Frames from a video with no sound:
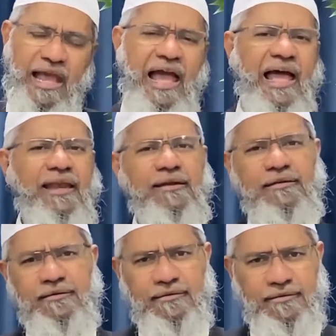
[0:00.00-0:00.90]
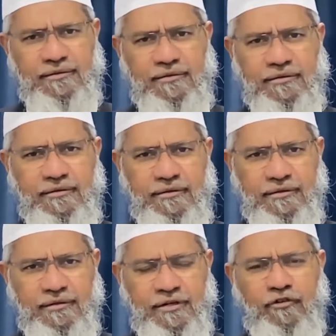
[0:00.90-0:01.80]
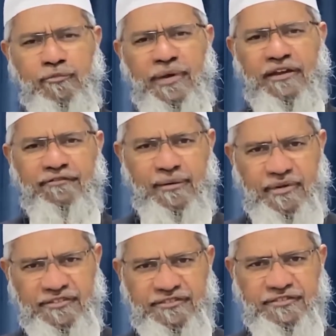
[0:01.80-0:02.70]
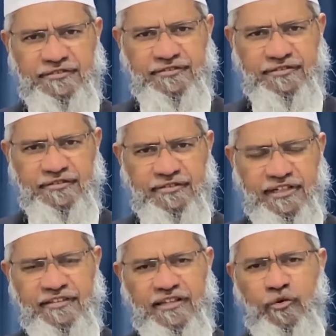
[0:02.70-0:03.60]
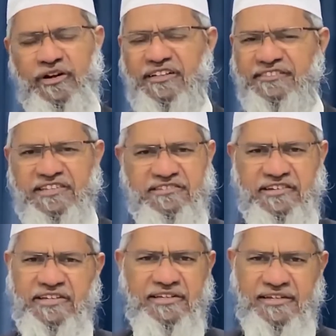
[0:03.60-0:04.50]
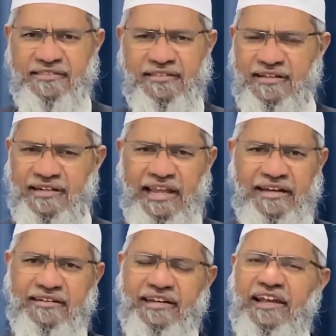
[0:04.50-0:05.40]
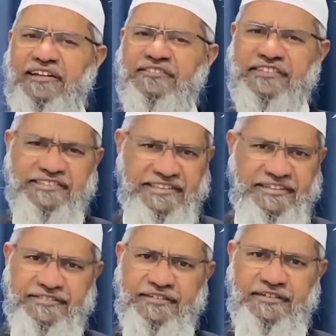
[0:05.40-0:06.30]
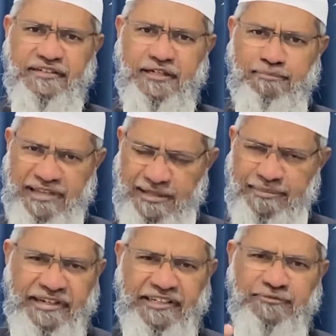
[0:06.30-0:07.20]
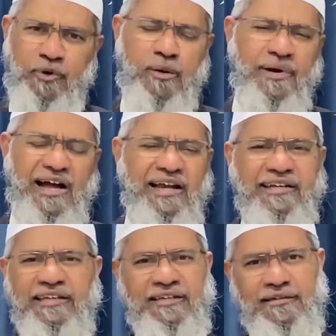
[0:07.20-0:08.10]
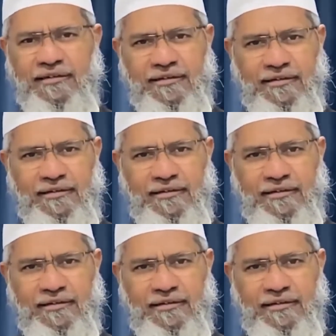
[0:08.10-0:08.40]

And it was made famous in the 20th century, in the late 1960s, by the Beatles, Paul McCartney.